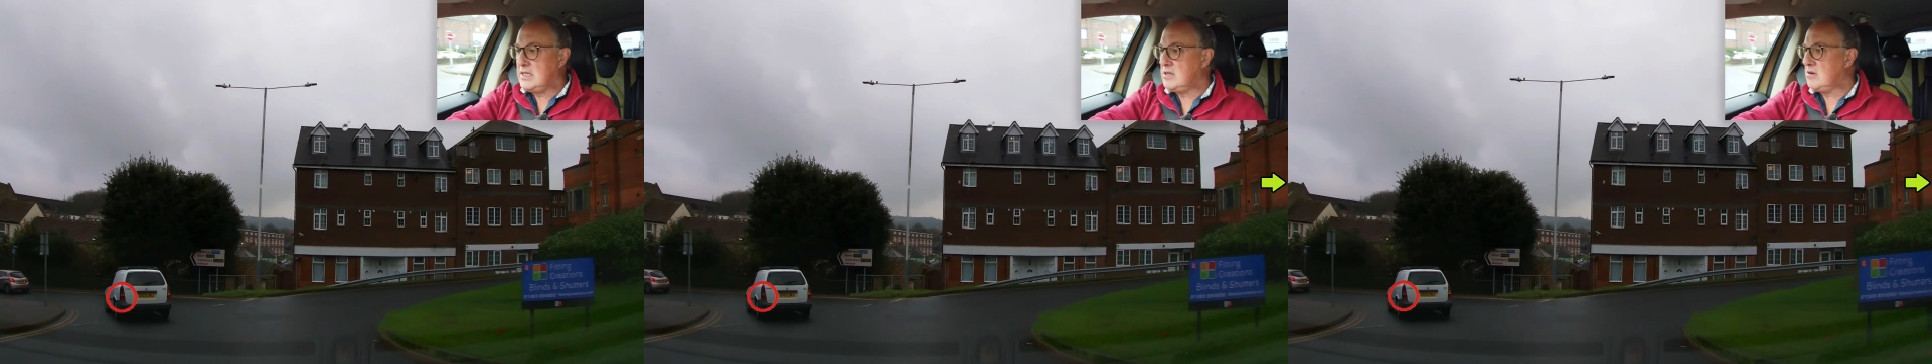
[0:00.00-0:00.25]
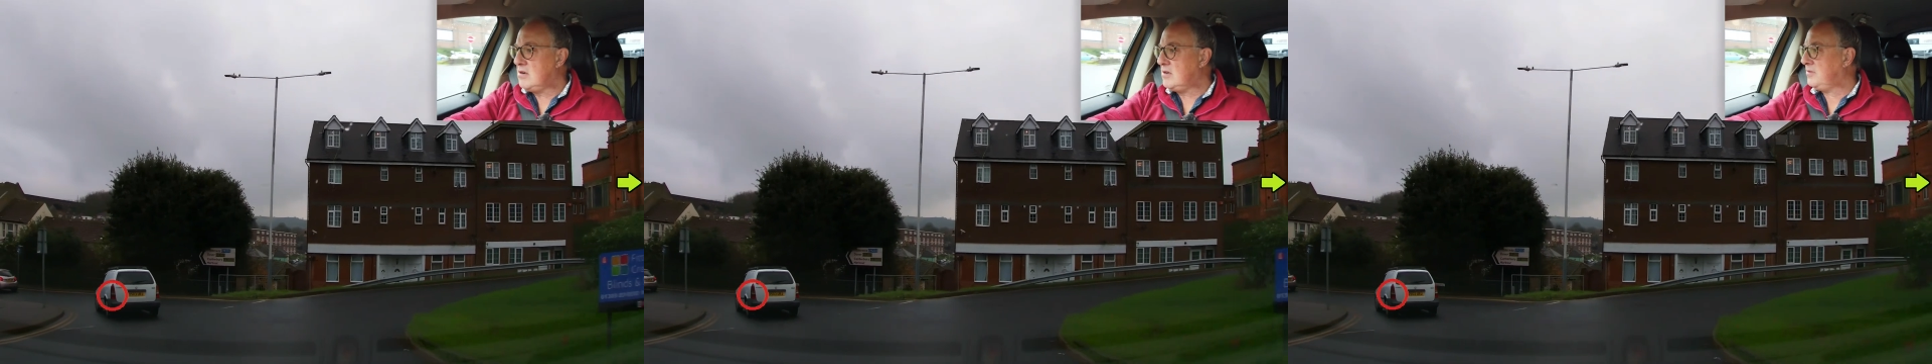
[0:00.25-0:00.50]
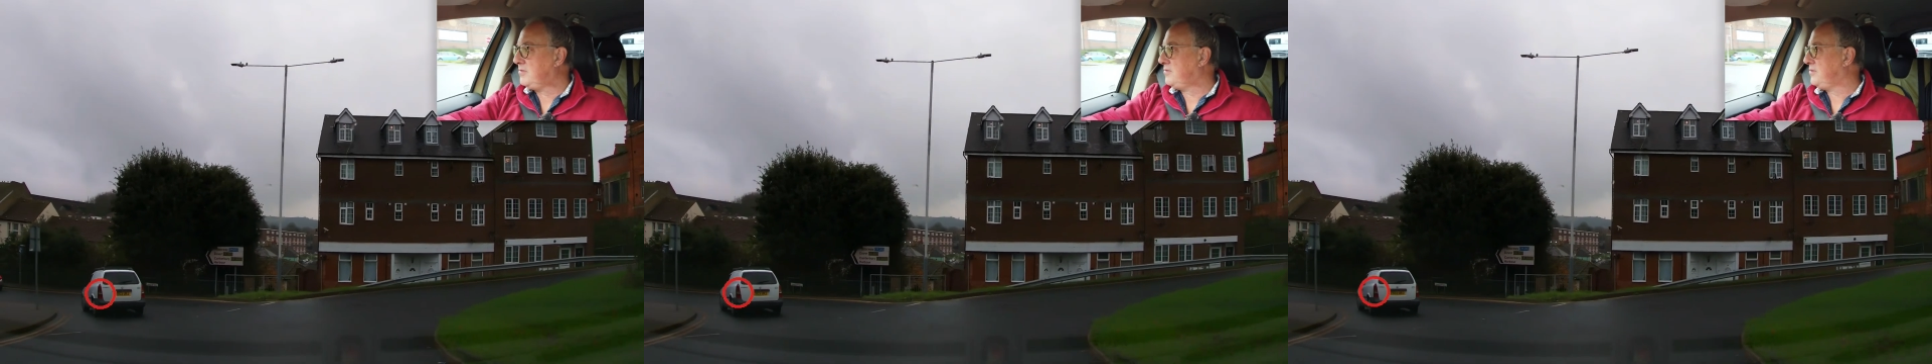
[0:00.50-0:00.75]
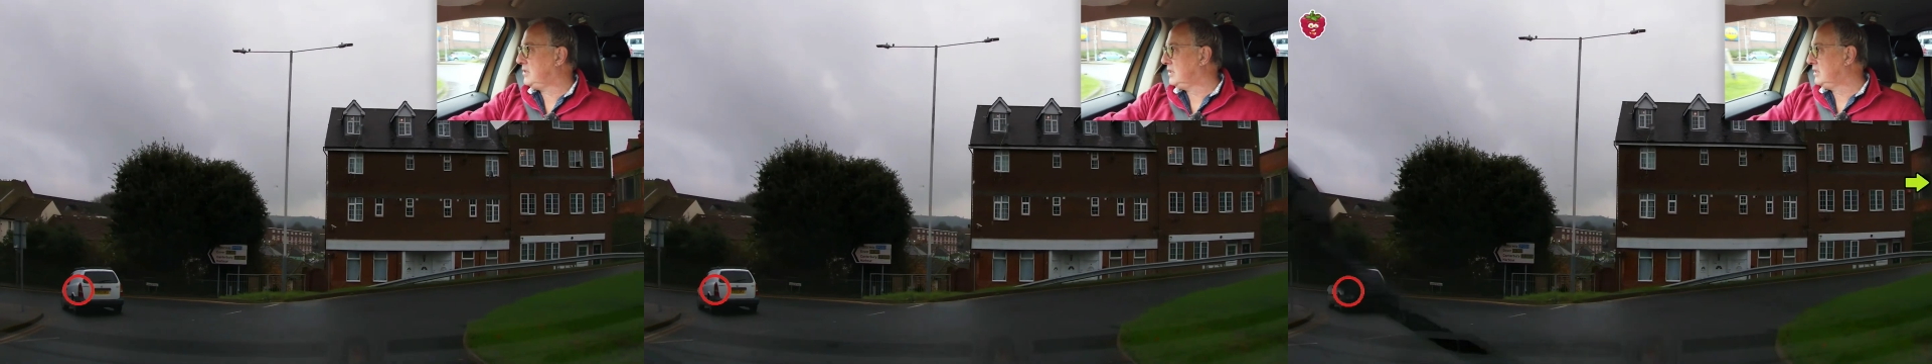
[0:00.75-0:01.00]
off.
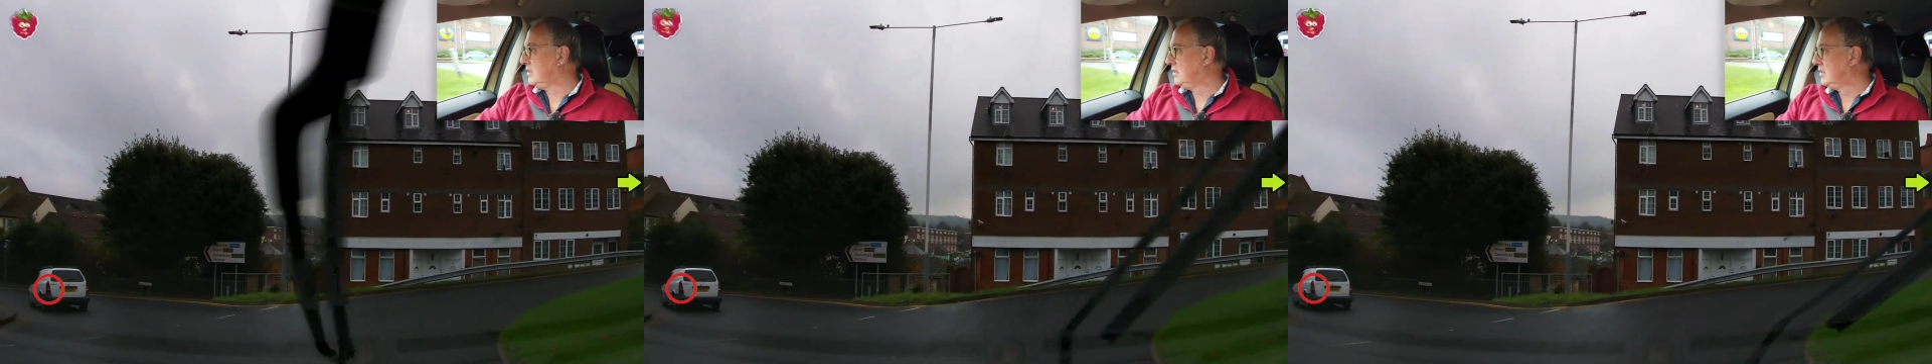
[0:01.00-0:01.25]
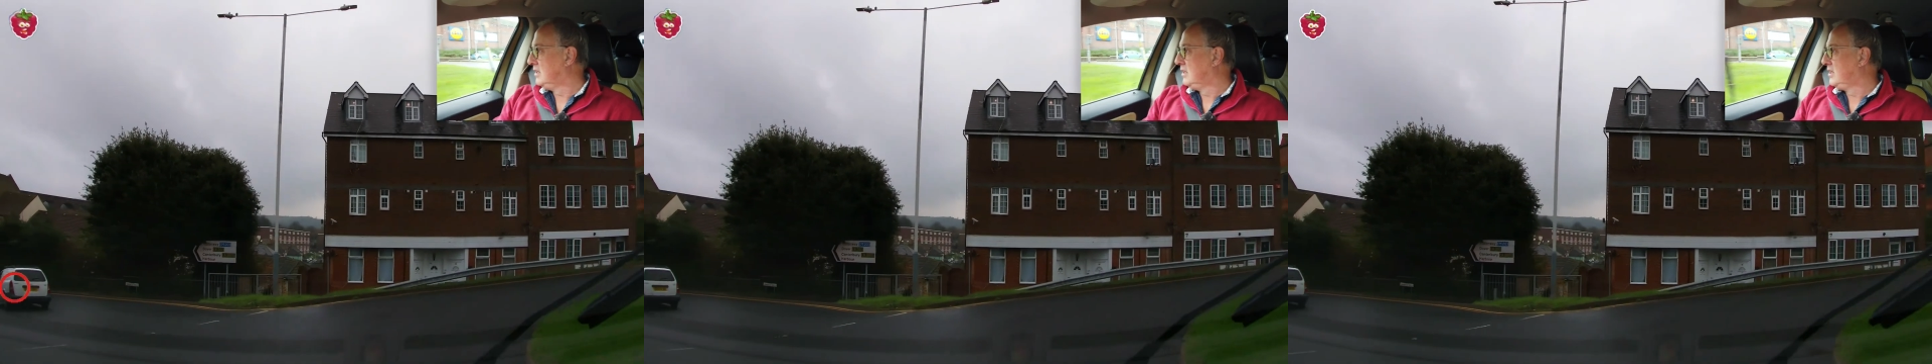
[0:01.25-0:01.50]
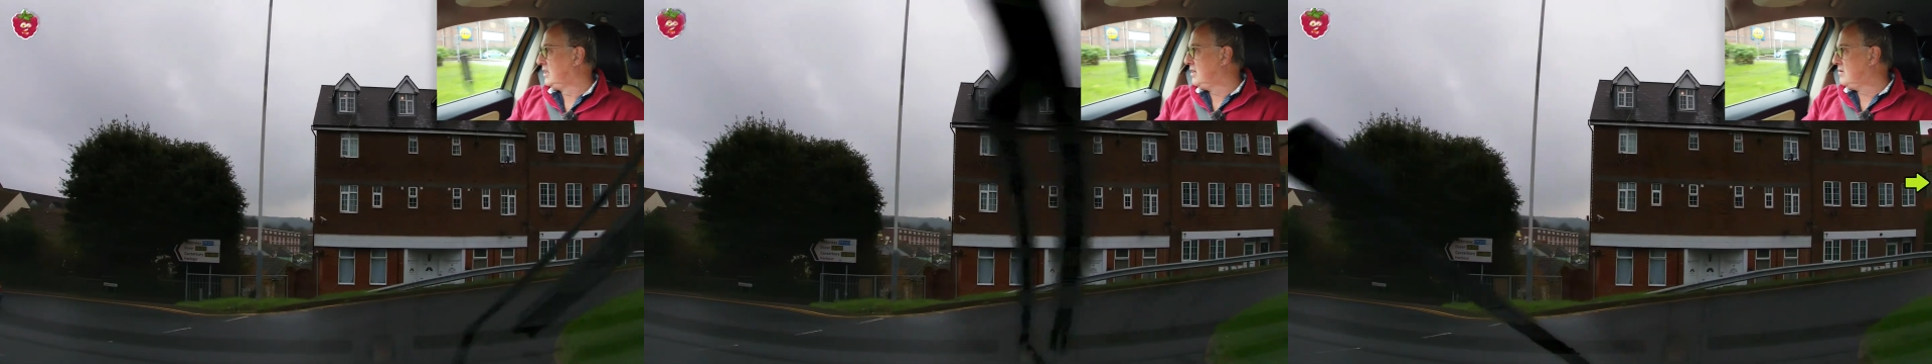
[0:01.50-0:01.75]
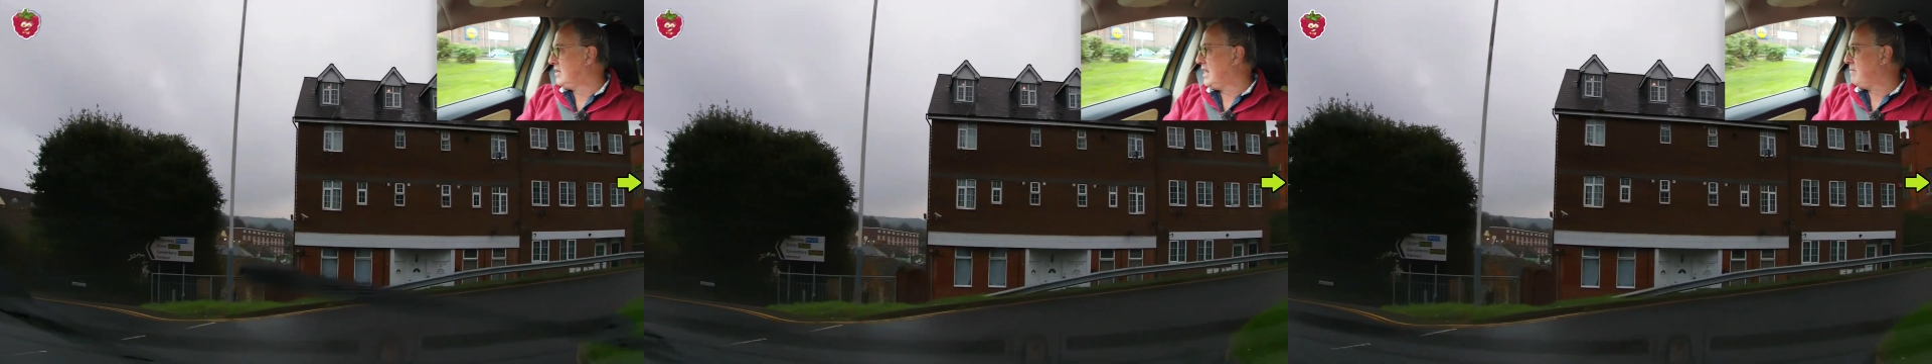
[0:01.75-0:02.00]
You know
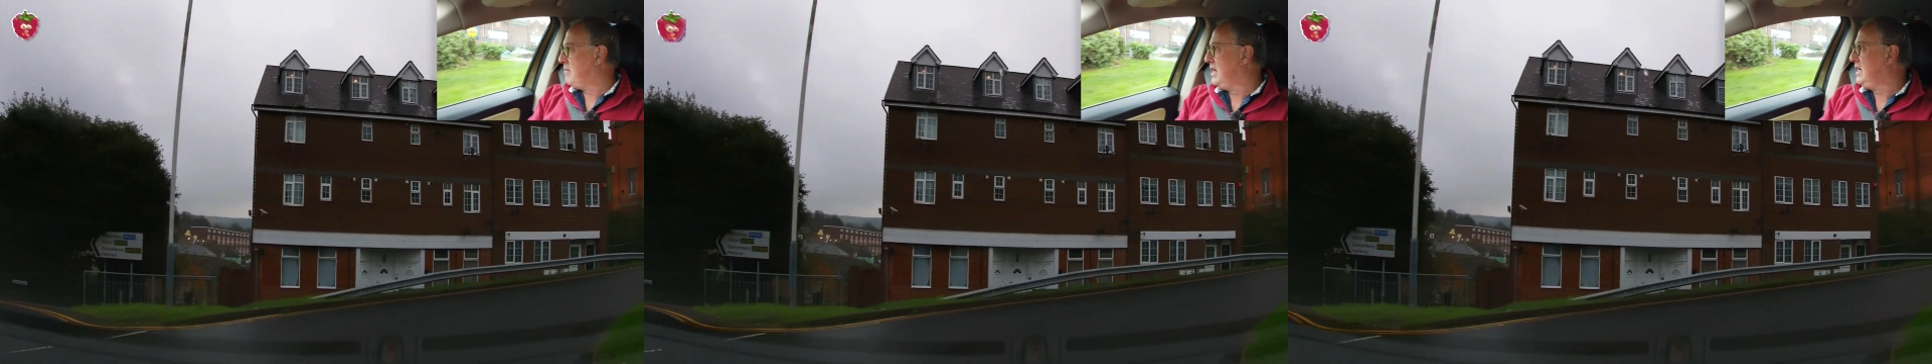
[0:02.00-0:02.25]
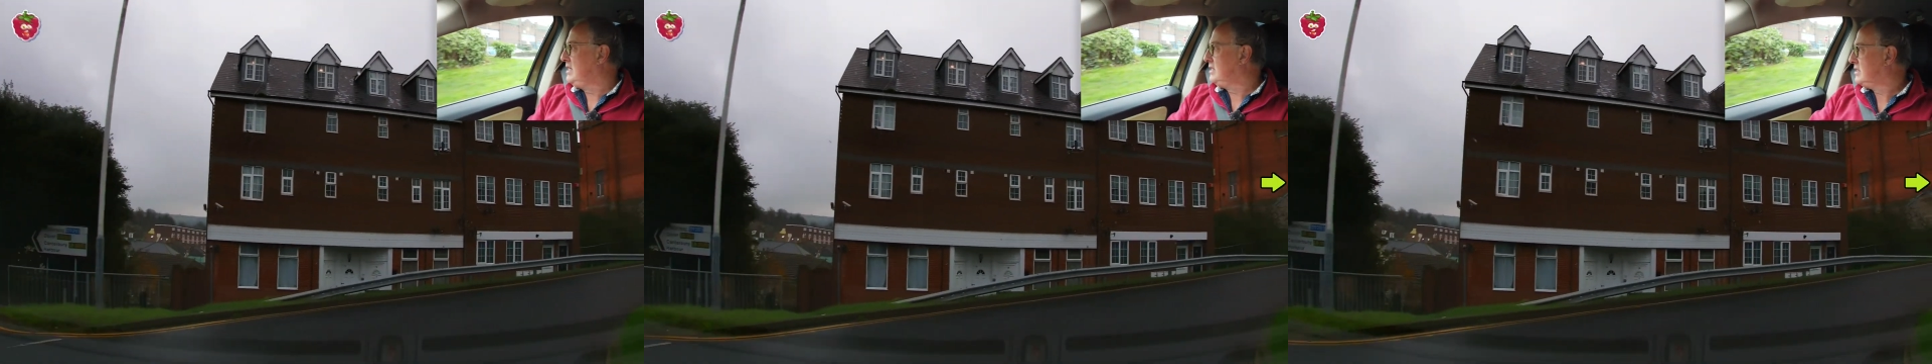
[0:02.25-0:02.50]
what that means.